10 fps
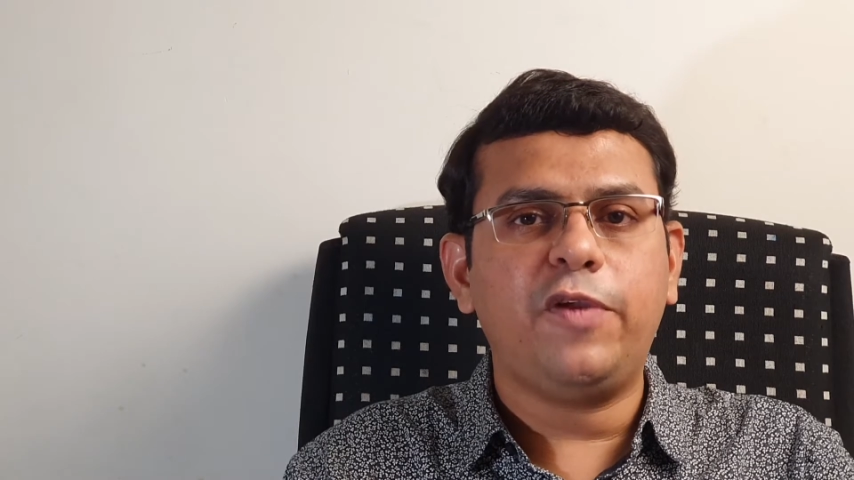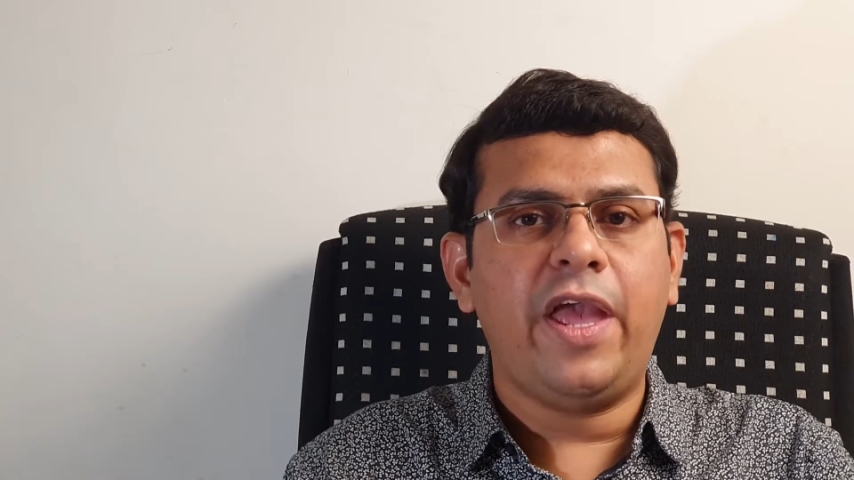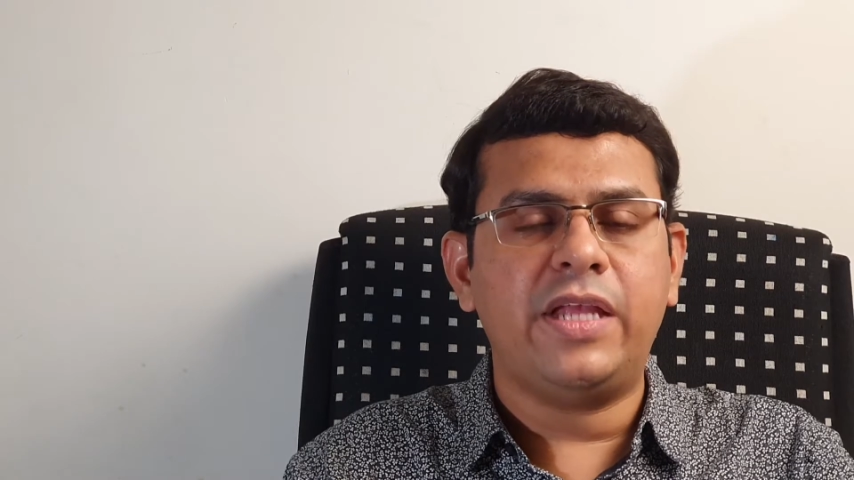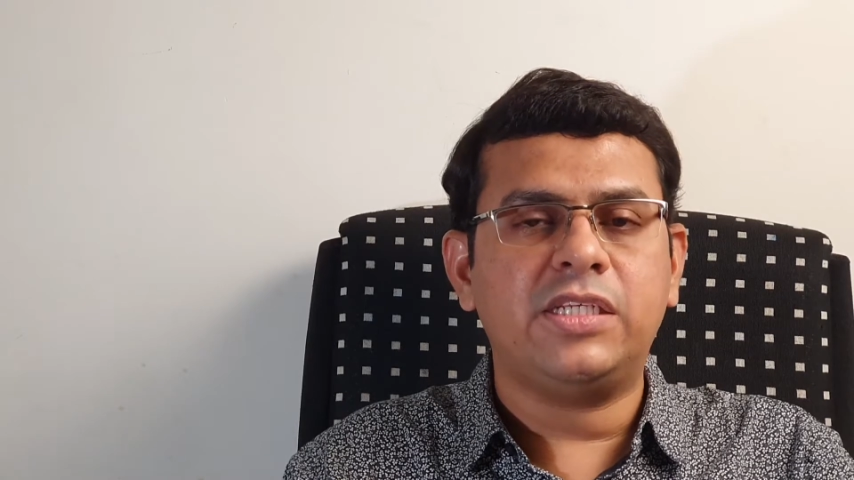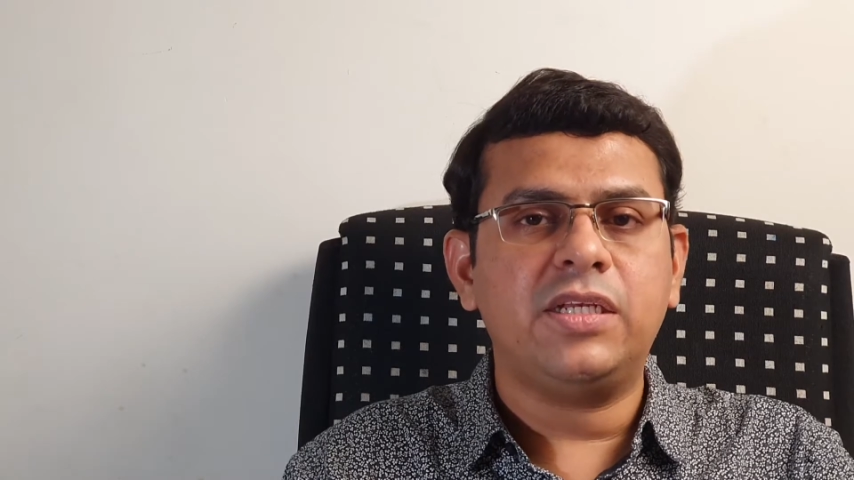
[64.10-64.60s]

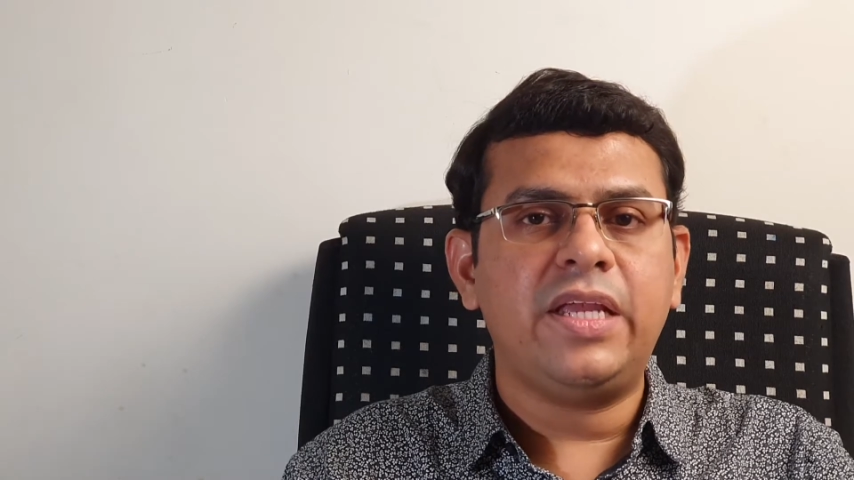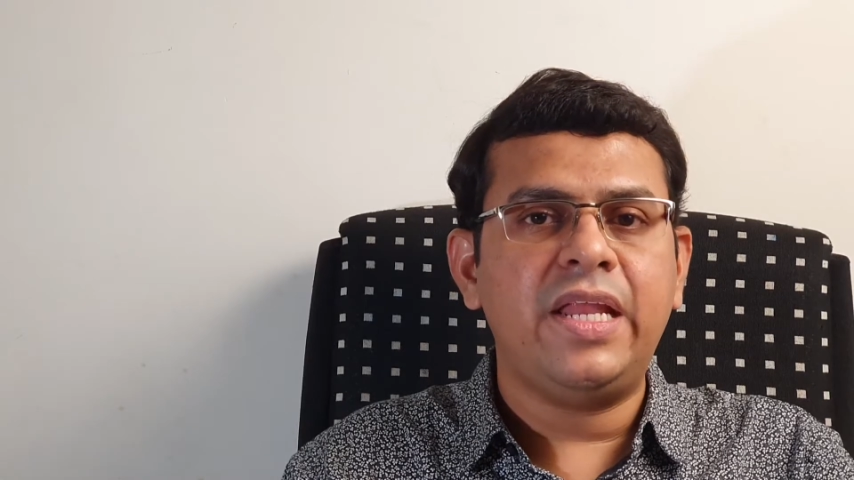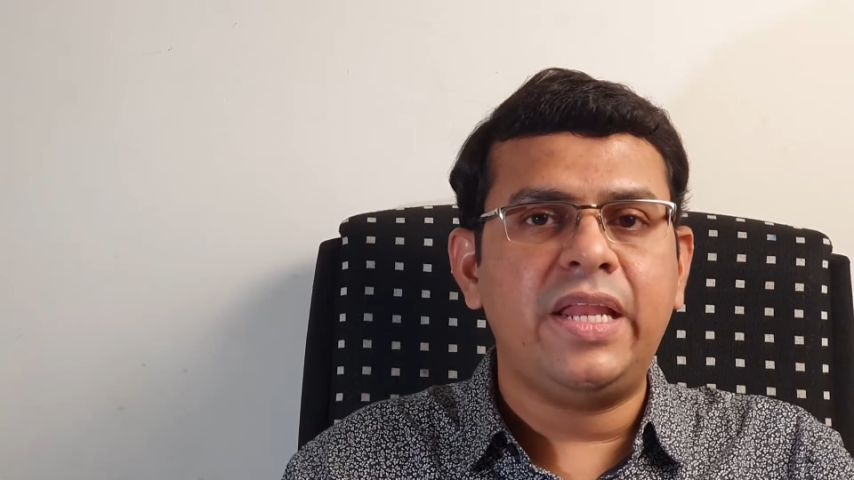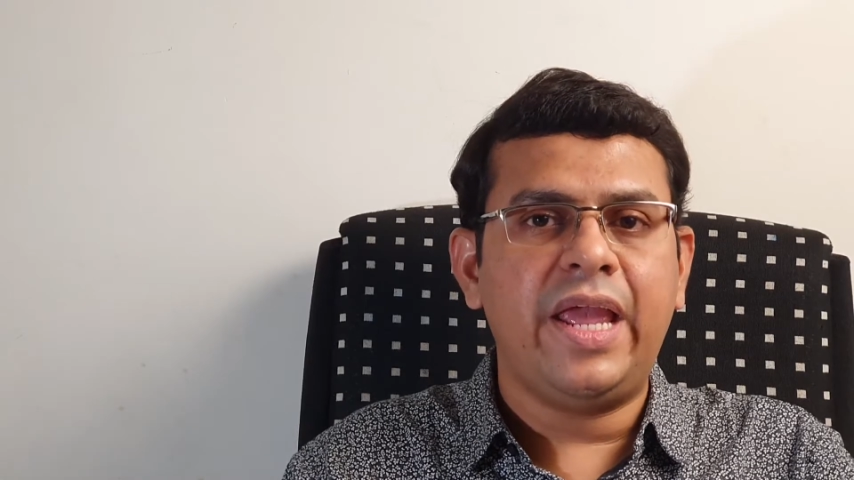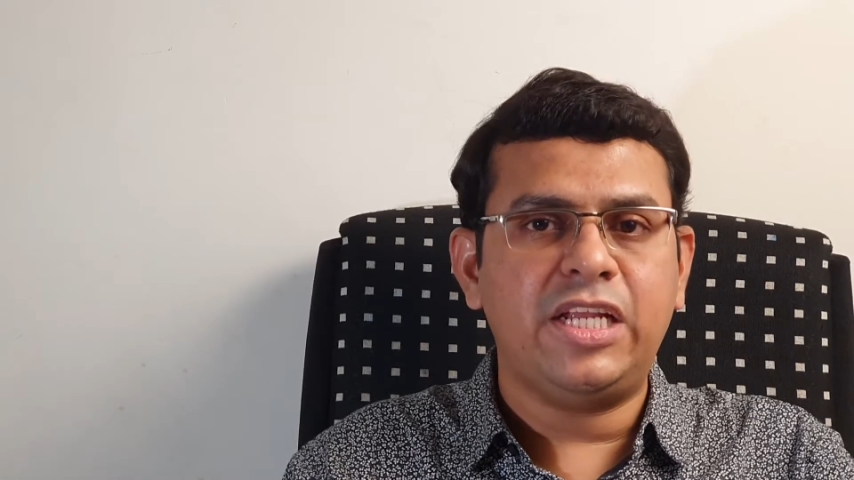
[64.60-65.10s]
age
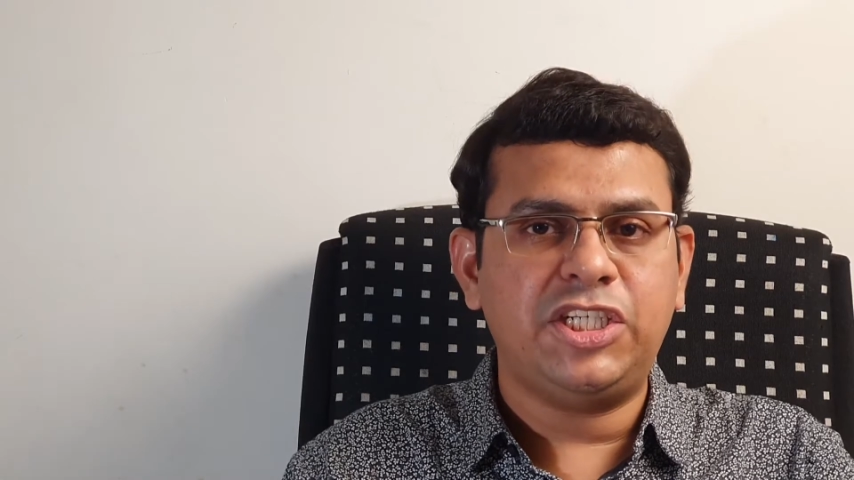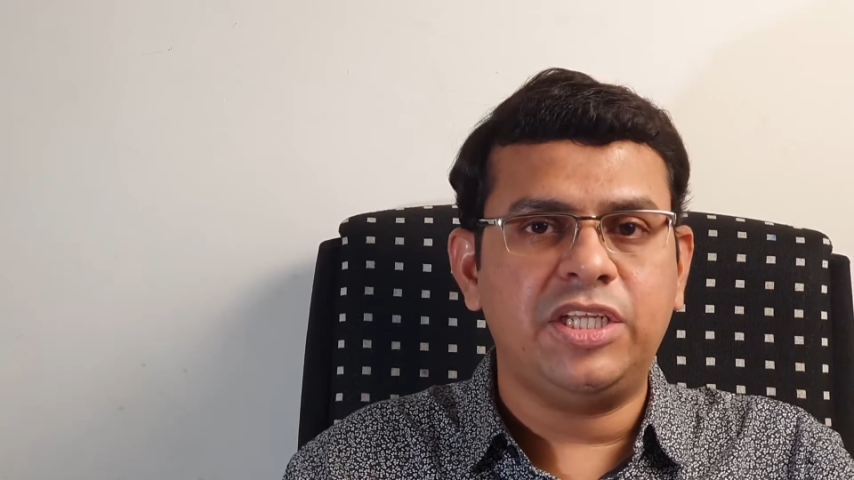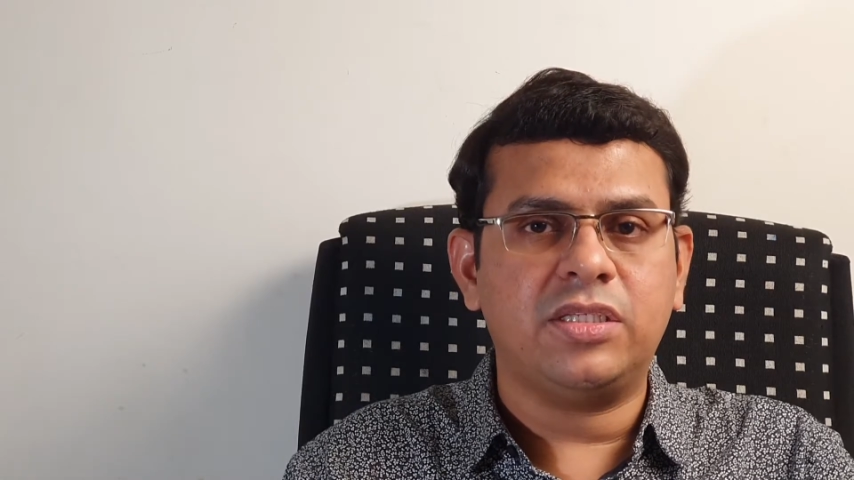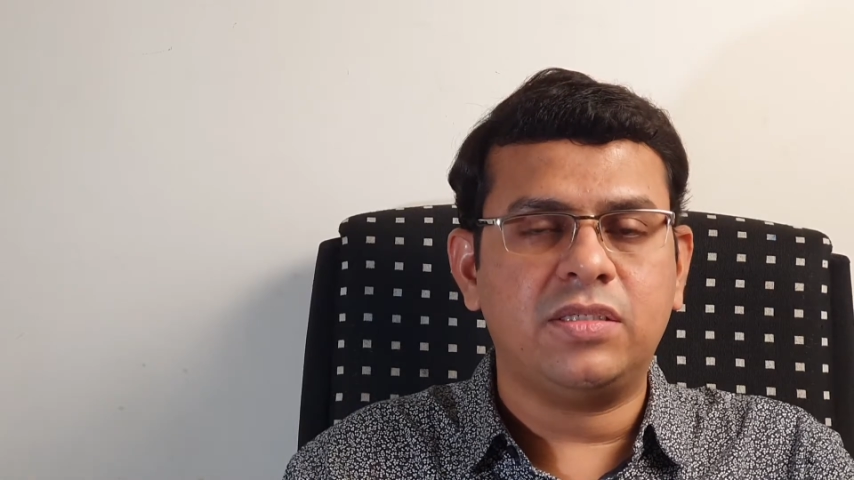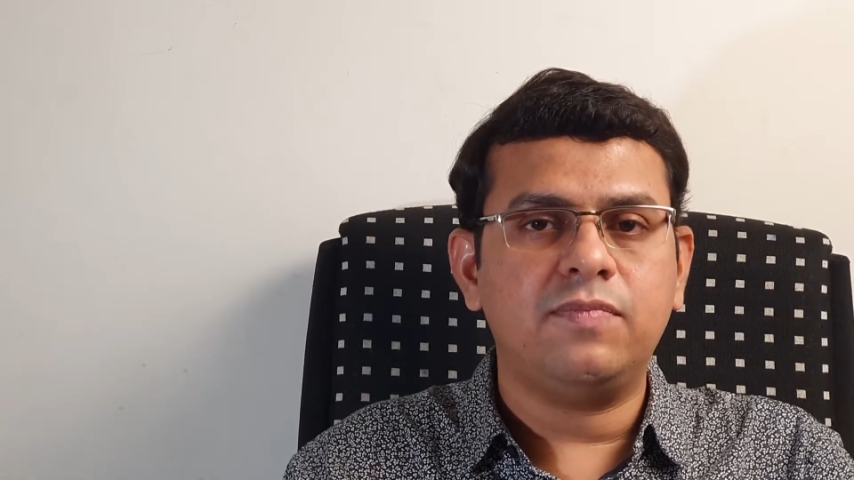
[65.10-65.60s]
in Asians,